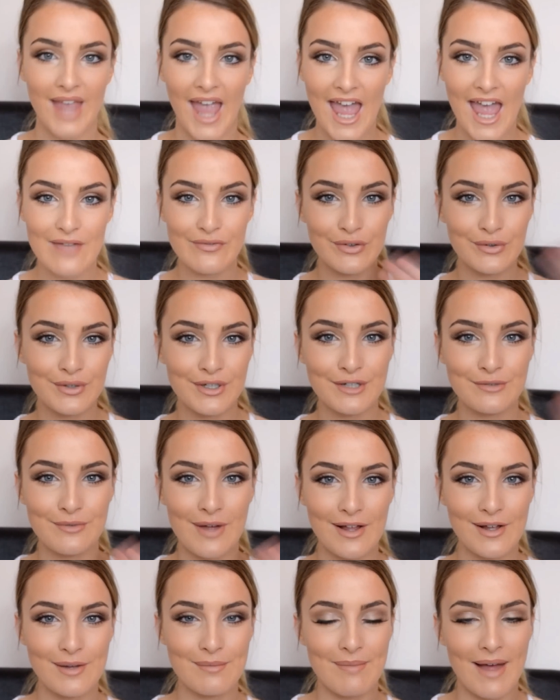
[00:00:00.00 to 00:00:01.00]
Hey everyone,
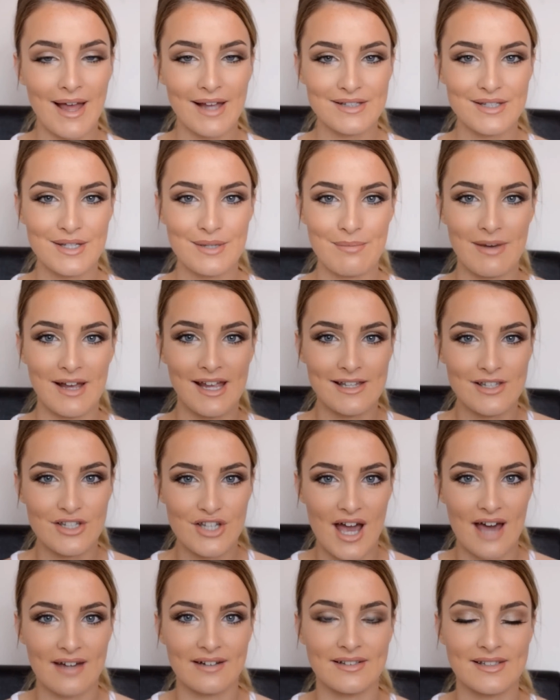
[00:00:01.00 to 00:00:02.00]
welcome back to my
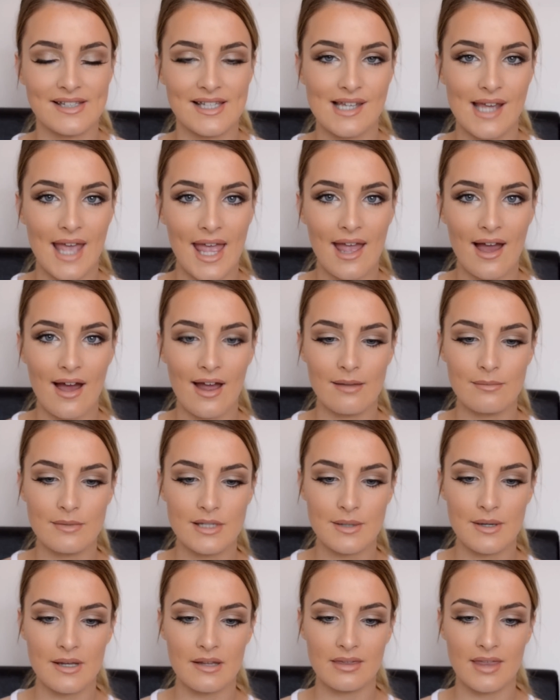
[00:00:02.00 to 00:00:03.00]
channel. Today I'm
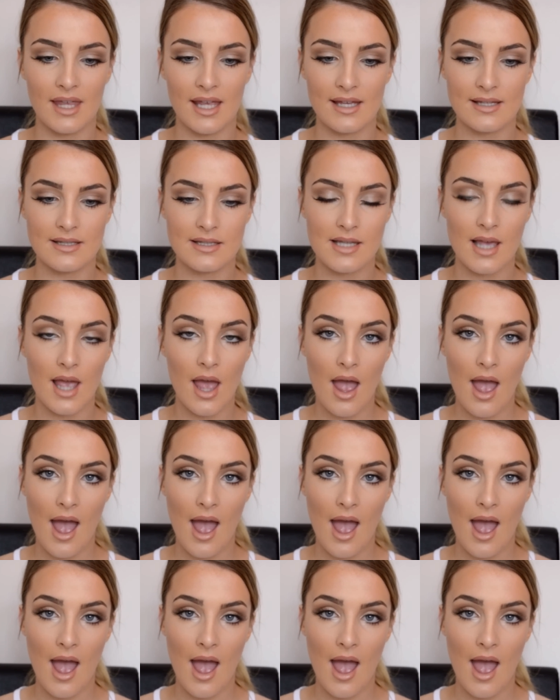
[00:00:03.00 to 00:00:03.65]
doing this